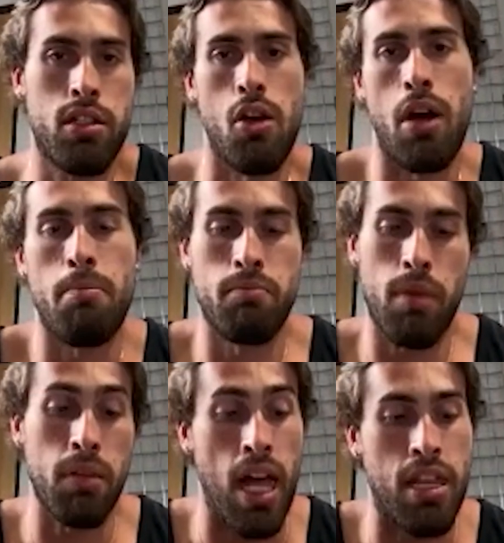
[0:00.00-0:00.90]
So
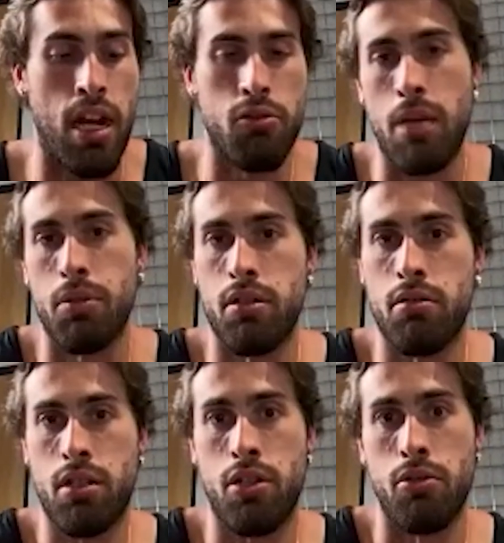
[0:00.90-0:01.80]
I'm glad that I was able
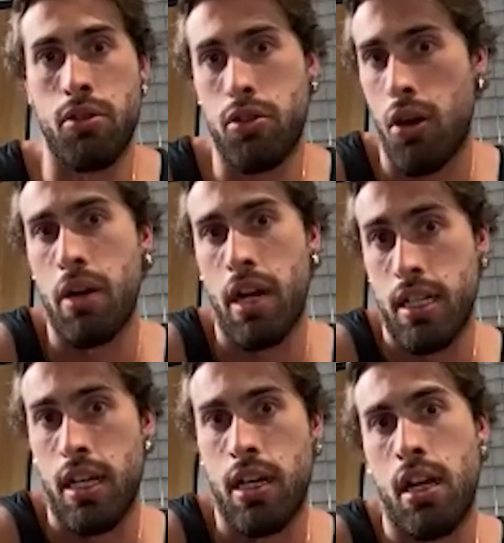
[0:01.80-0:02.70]
to start when I
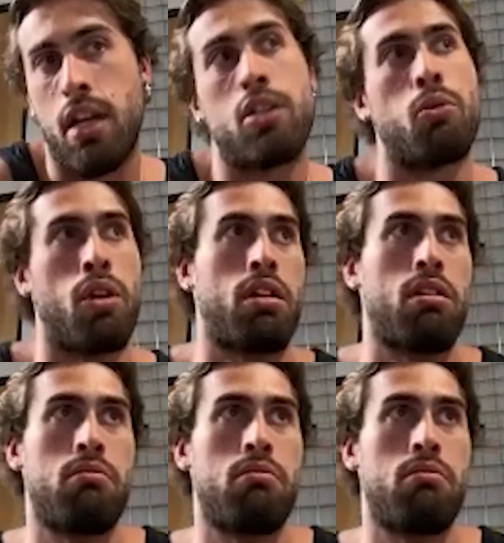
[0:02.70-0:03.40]
did and to work